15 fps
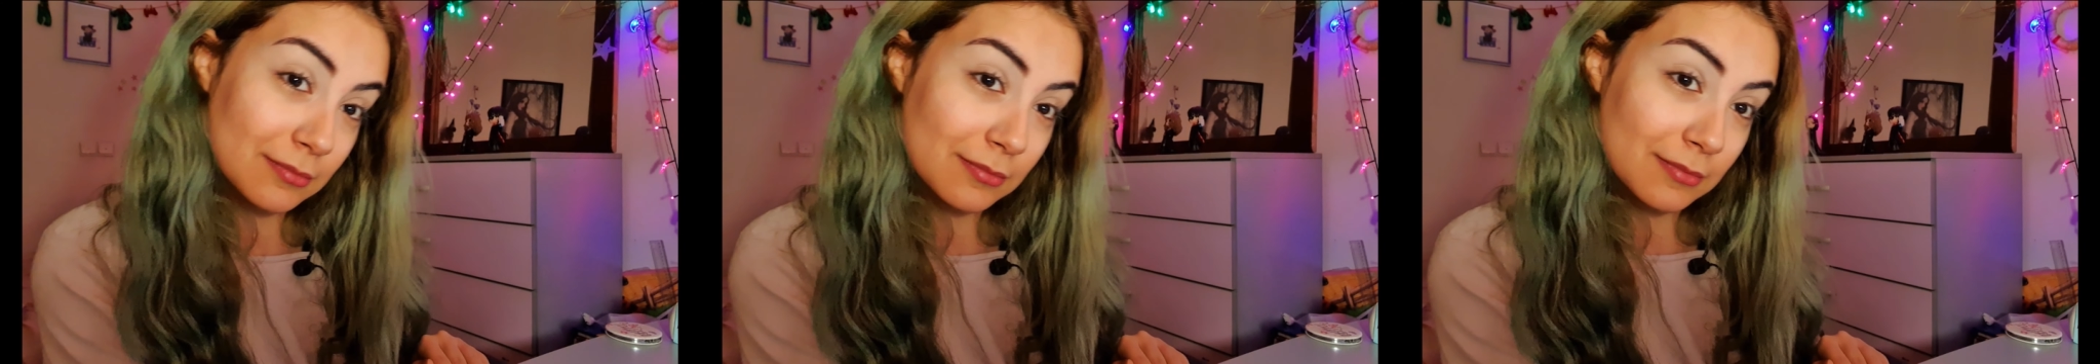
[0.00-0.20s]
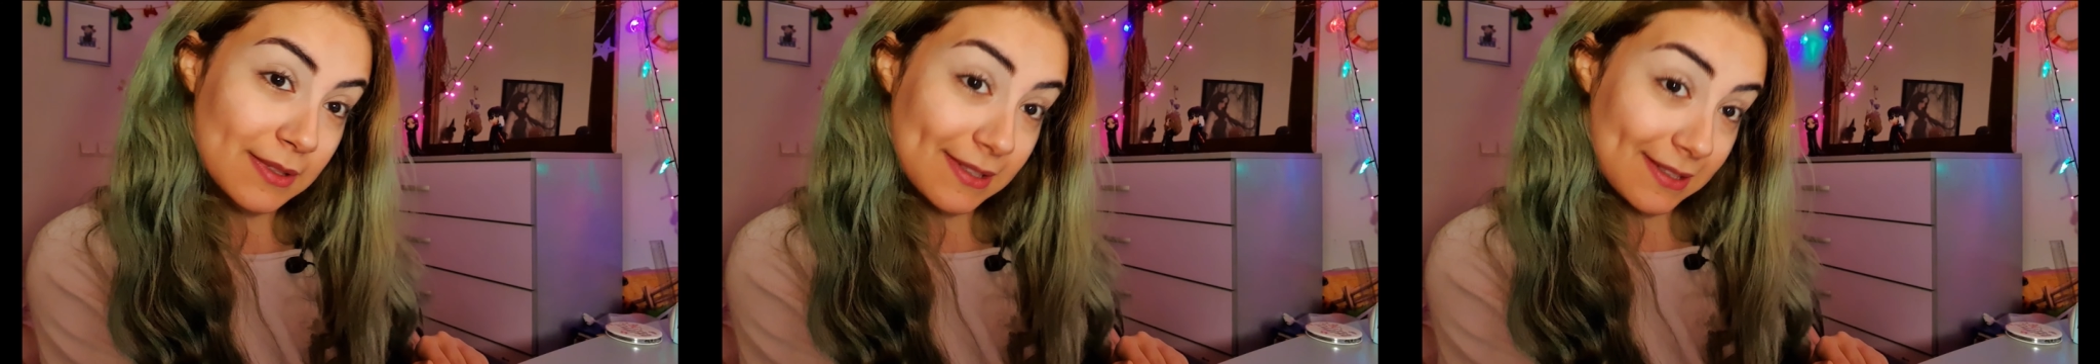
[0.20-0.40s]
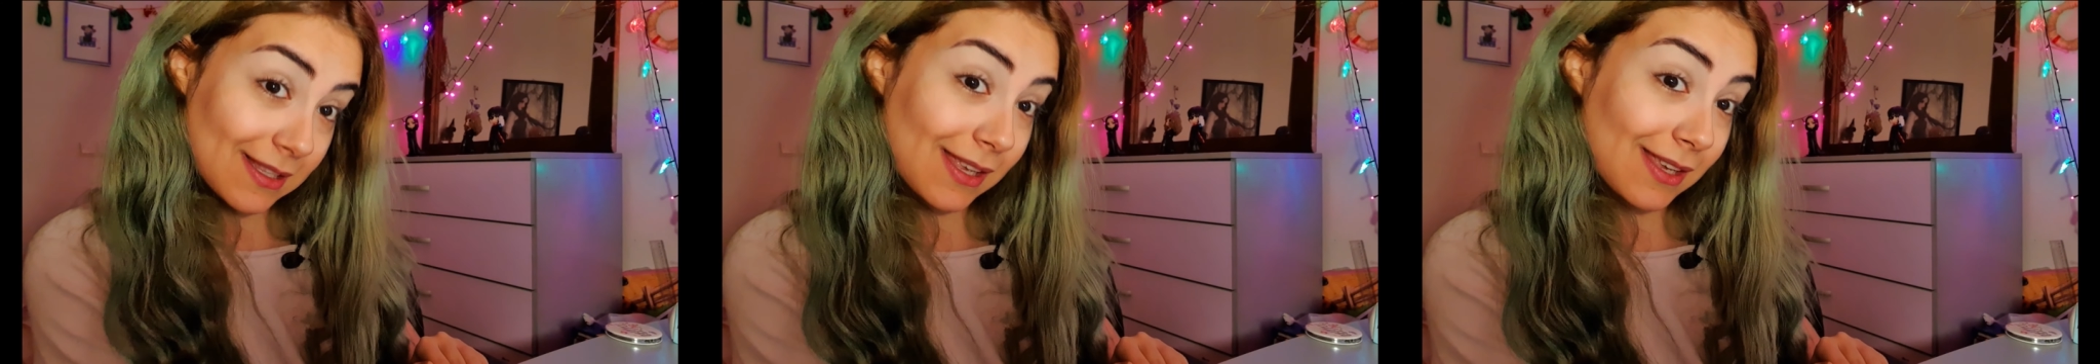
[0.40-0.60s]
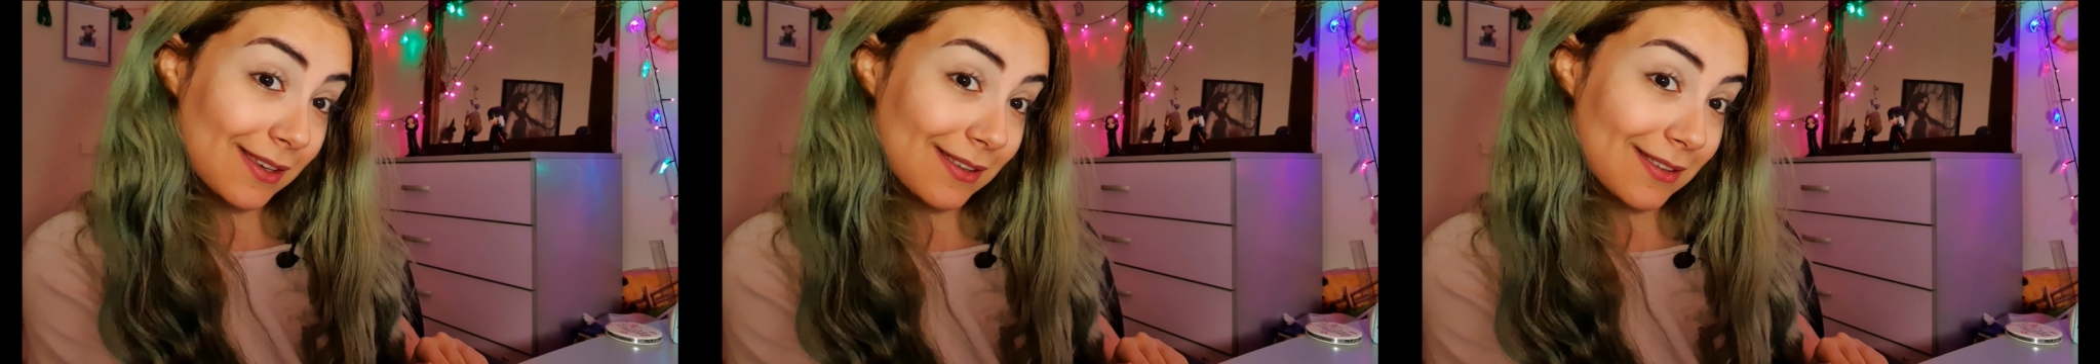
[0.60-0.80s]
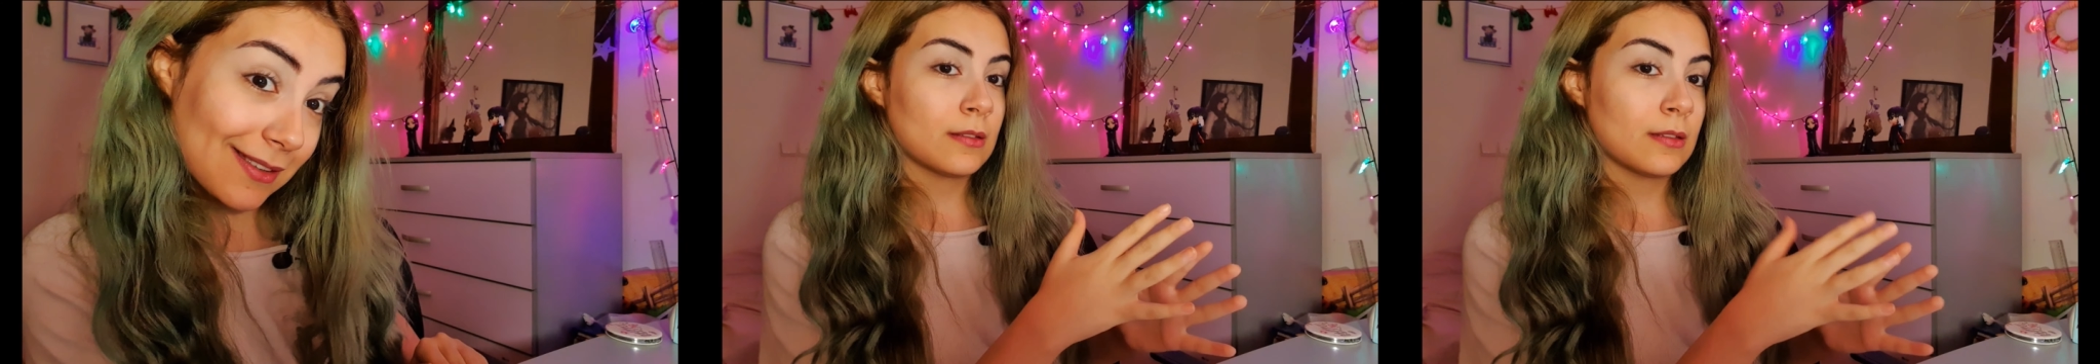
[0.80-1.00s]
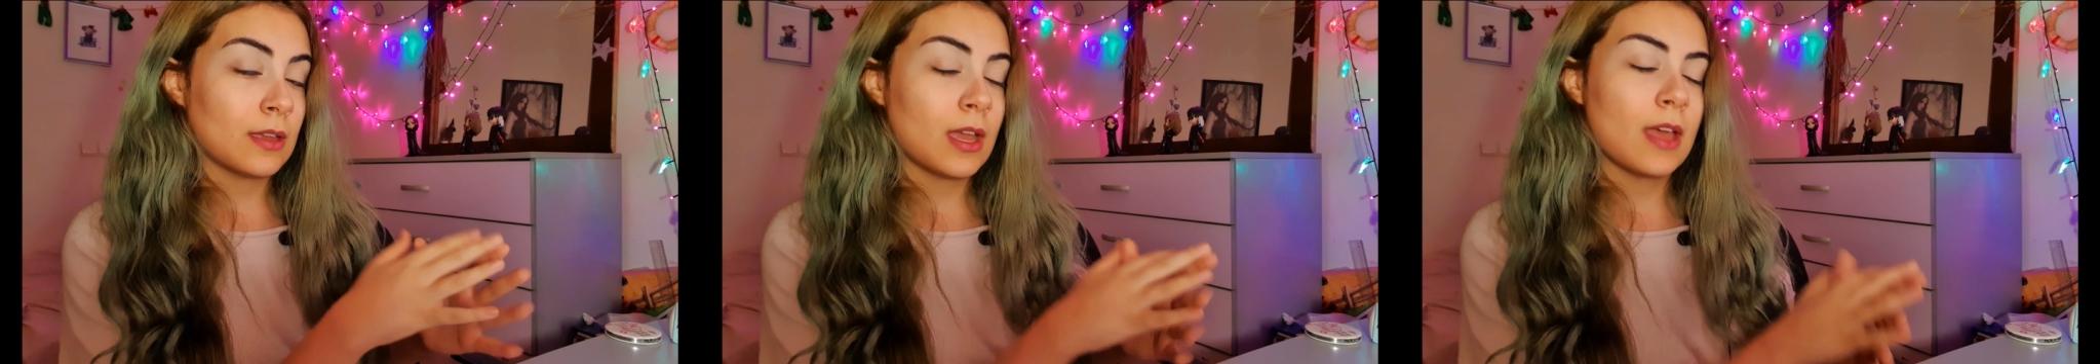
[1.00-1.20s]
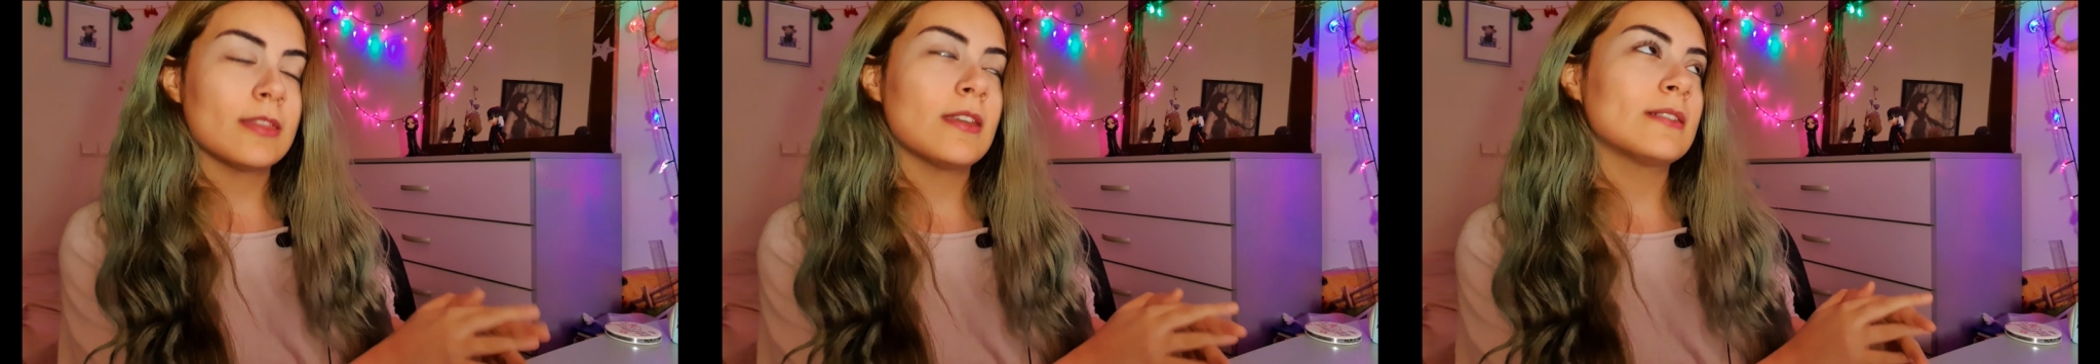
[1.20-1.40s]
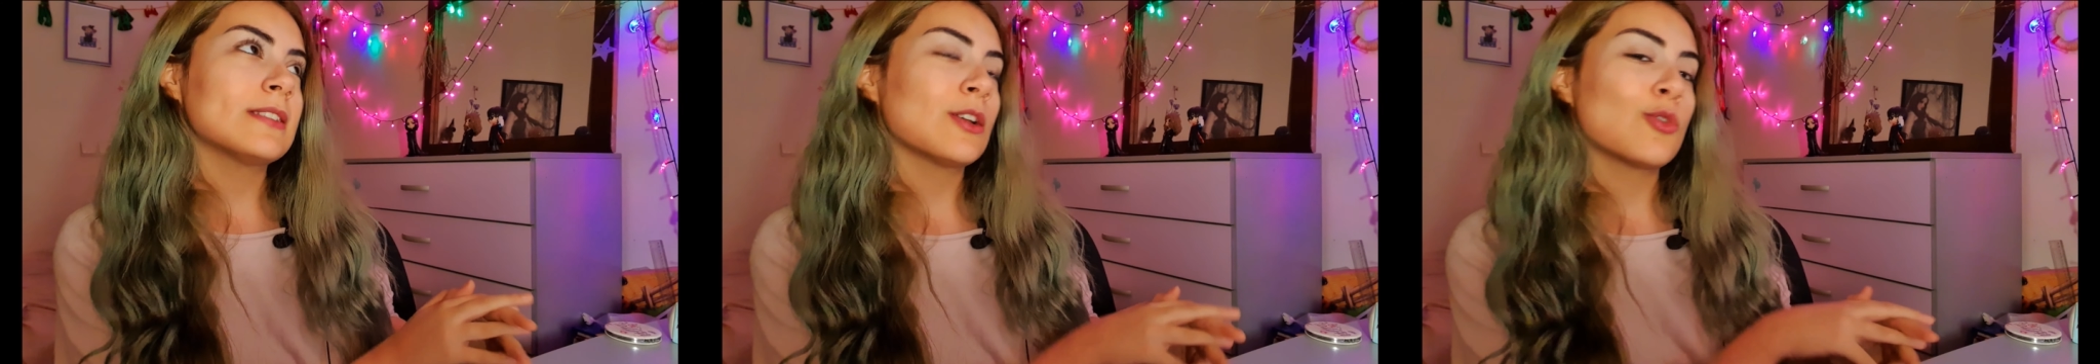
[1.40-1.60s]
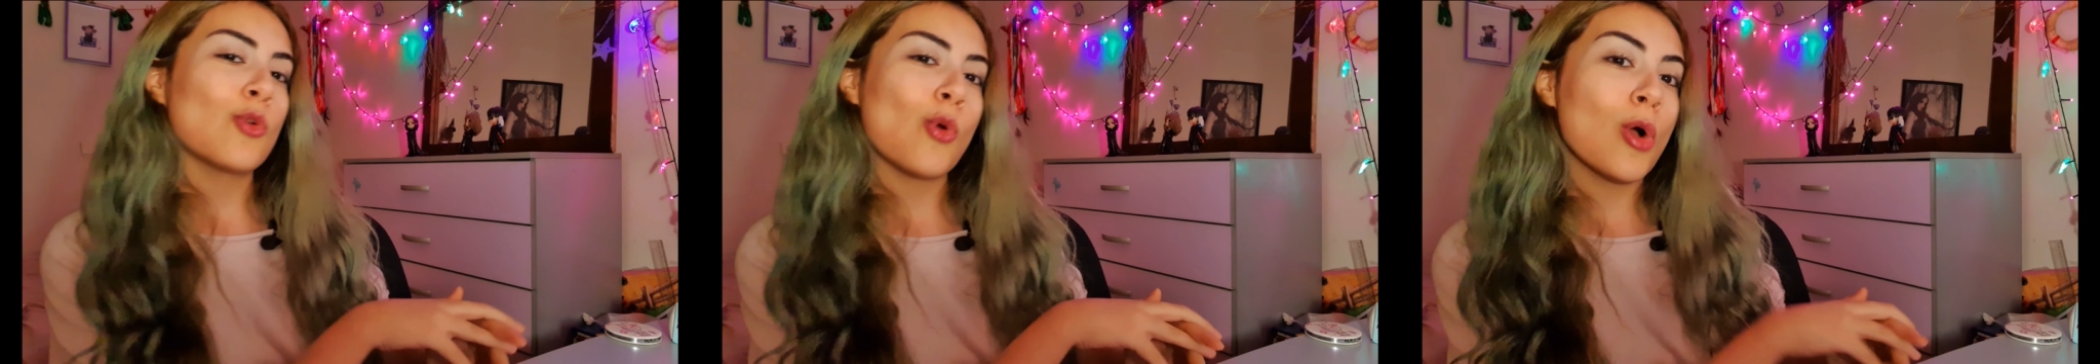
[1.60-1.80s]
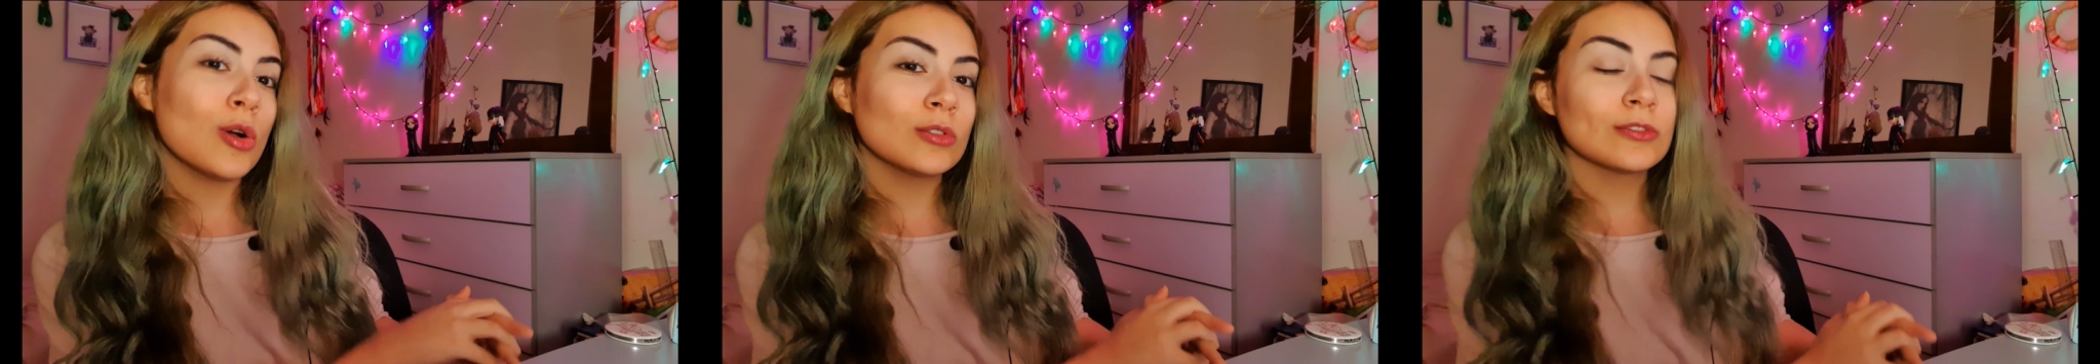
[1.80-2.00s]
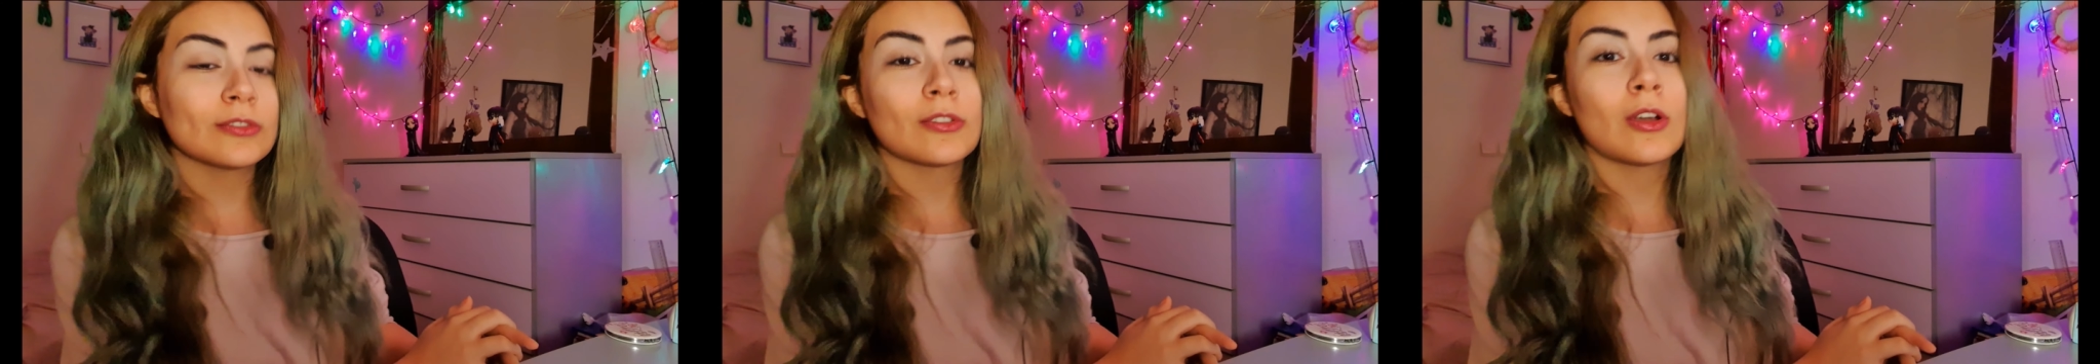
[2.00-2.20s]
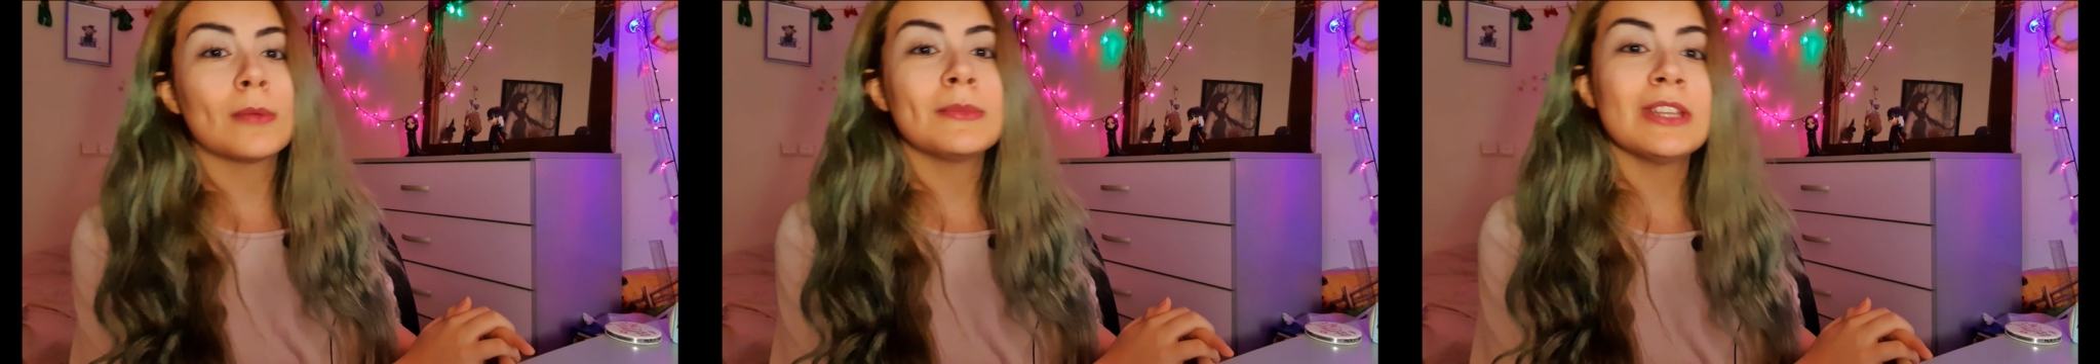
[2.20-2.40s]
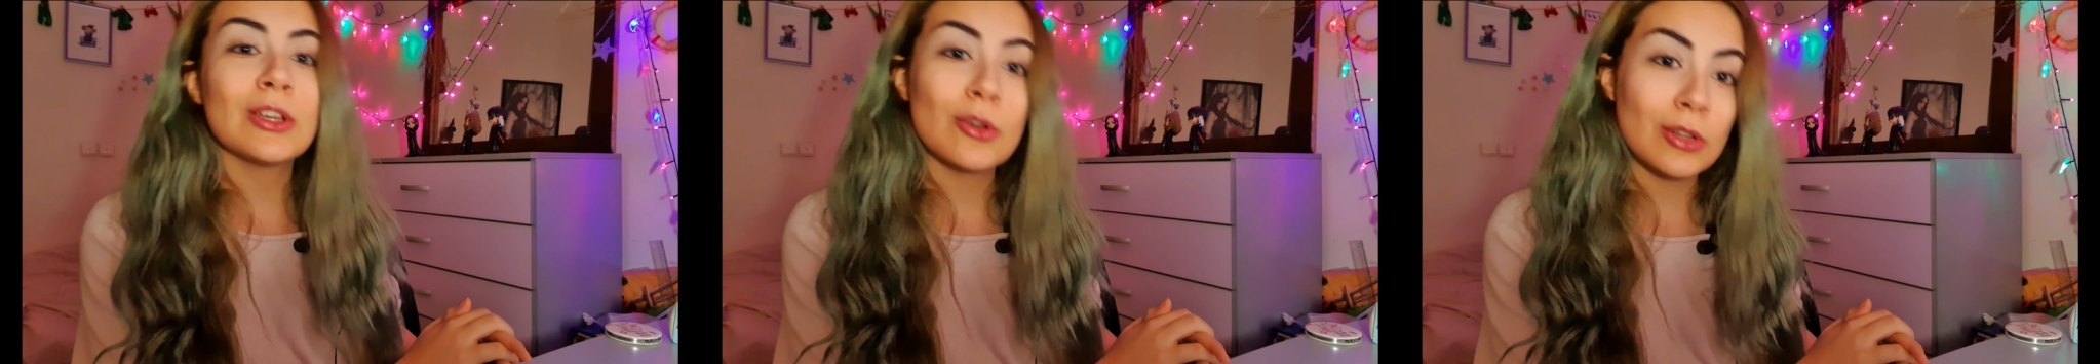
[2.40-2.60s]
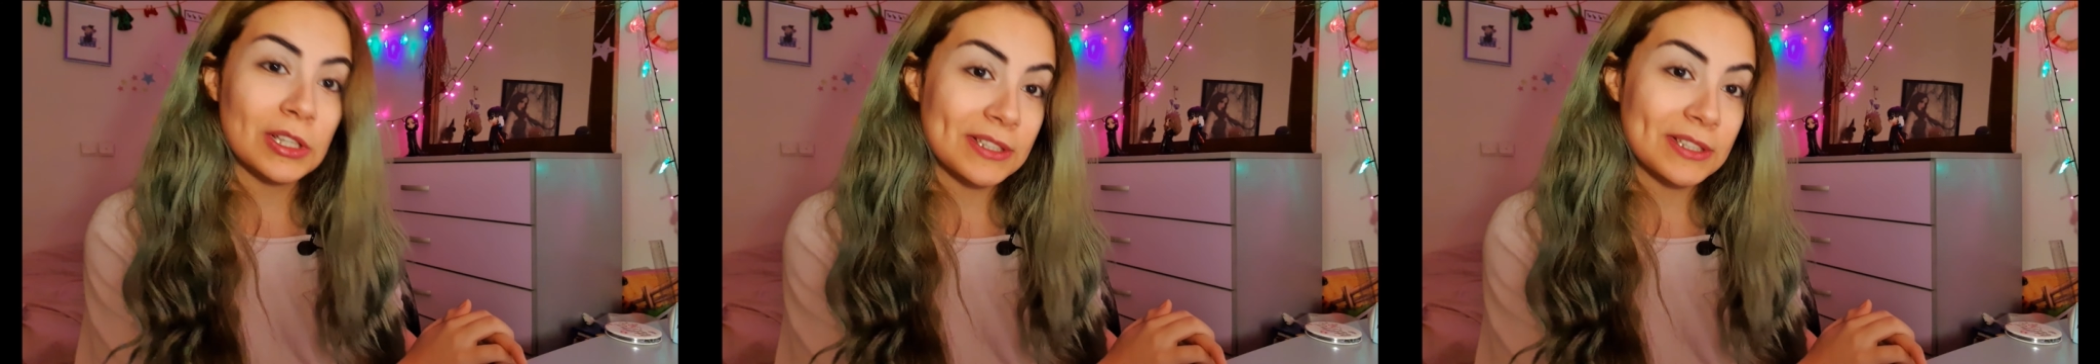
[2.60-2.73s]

See? There's a quote from Nikola